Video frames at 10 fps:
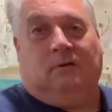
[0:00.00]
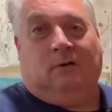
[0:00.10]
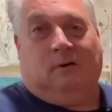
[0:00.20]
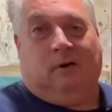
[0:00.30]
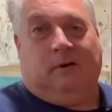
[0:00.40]
All
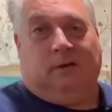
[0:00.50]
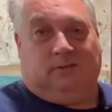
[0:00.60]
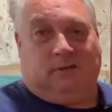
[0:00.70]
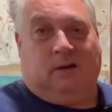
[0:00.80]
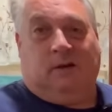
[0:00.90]
right, you
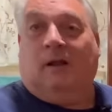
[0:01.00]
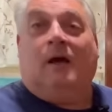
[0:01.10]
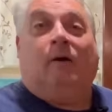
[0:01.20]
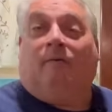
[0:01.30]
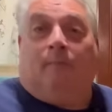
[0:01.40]
excited?
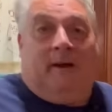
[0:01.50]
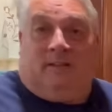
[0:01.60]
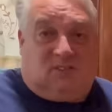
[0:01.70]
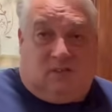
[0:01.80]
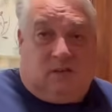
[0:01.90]
I haven't made
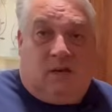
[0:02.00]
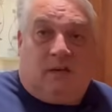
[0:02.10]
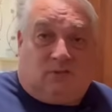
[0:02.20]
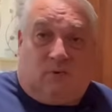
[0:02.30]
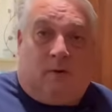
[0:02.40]
this in
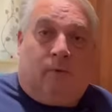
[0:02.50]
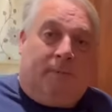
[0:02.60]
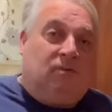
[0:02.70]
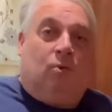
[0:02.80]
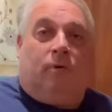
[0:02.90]
years, right? We've
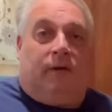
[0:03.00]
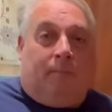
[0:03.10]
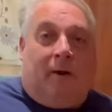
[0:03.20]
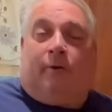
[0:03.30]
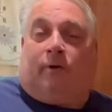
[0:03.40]
been doing the
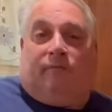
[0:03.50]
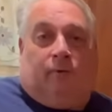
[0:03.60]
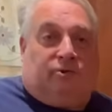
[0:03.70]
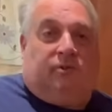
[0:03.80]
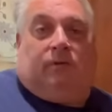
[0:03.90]
American
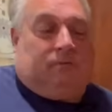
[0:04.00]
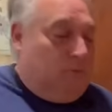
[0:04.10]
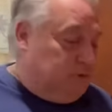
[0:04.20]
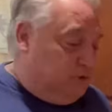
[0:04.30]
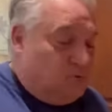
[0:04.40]
version,
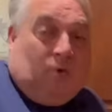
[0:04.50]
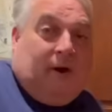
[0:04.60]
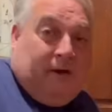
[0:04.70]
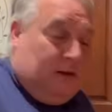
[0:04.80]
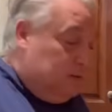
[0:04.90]
which is
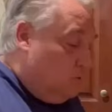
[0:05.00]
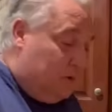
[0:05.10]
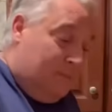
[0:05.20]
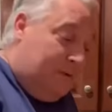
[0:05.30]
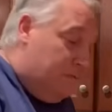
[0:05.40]
great. Don't
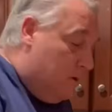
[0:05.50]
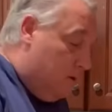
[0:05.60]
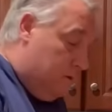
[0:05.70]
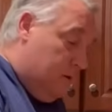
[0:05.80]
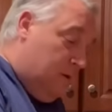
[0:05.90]
get me wrong.
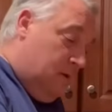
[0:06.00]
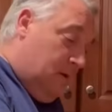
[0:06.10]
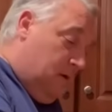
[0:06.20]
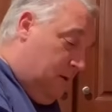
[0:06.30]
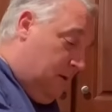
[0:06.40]

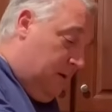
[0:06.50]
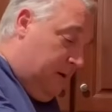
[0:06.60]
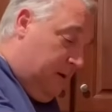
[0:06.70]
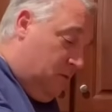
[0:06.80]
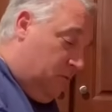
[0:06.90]

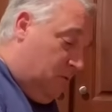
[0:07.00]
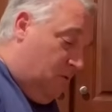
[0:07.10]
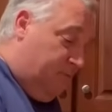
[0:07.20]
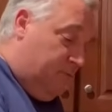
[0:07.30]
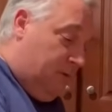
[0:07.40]
I don't know
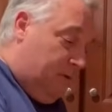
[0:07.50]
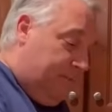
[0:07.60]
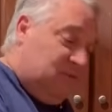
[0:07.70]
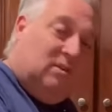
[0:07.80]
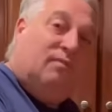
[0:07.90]
if I want to
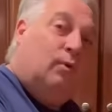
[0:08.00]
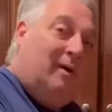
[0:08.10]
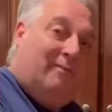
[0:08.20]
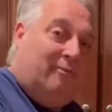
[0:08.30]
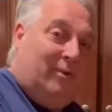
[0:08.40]
see if you
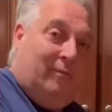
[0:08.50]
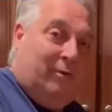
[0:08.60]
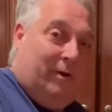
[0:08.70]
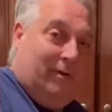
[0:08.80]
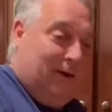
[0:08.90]
have a favorite
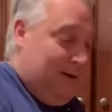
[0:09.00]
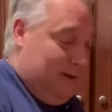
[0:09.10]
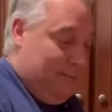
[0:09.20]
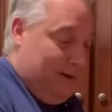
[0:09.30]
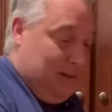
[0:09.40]
here. I
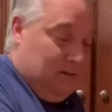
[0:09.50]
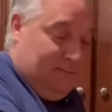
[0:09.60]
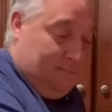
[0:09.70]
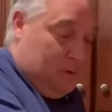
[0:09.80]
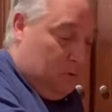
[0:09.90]
mean, I love
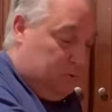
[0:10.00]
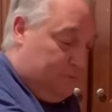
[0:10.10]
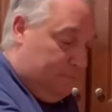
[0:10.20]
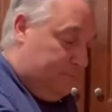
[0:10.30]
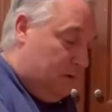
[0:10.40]
them both,
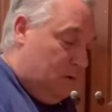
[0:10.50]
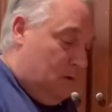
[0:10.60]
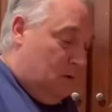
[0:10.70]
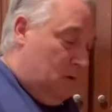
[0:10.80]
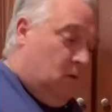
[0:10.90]
but
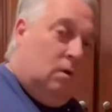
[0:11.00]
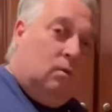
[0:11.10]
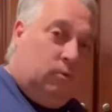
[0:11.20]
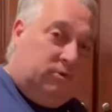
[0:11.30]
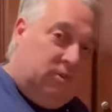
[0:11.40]

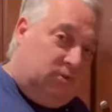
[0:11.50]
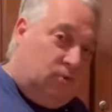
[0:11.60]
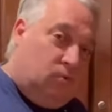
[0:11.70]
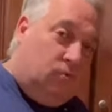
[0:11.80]
we'll see you soon.